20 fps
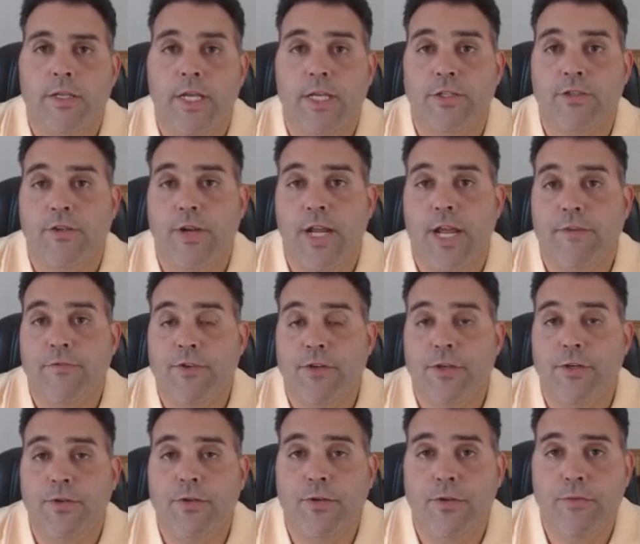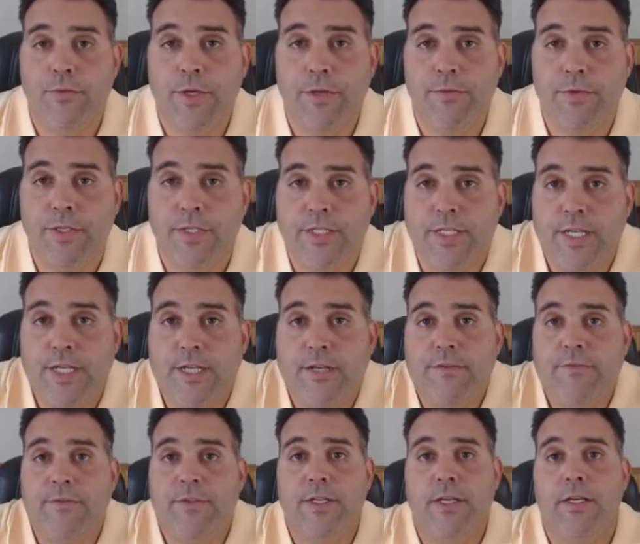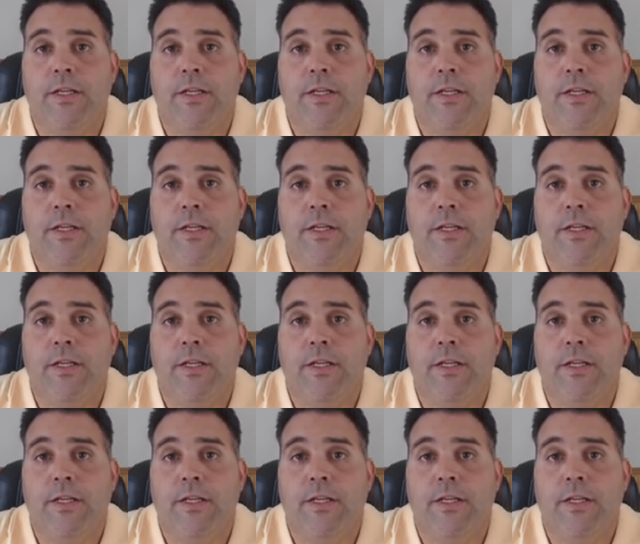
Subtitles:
Yesterday afternoon, we received